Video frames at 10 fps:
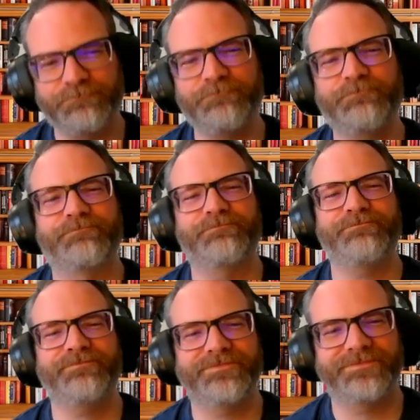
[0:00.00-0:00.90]

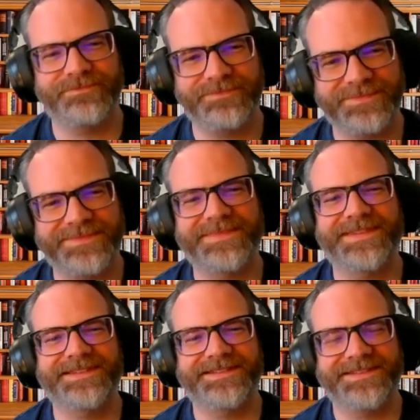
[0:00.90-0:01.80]

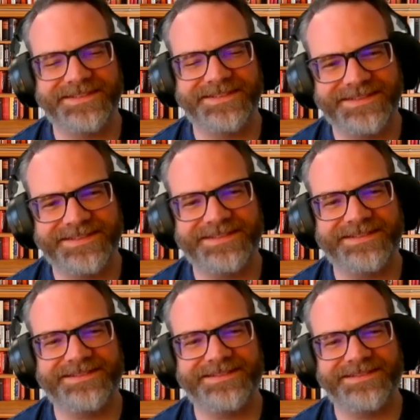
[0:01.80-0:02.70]

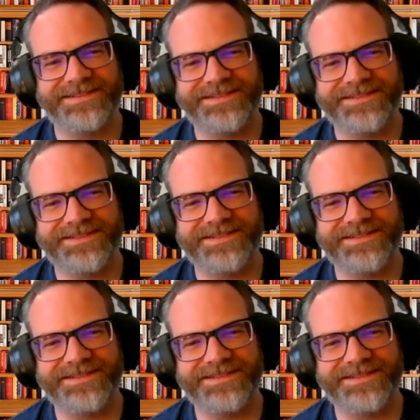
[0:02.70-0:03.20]
This person isn't speaking.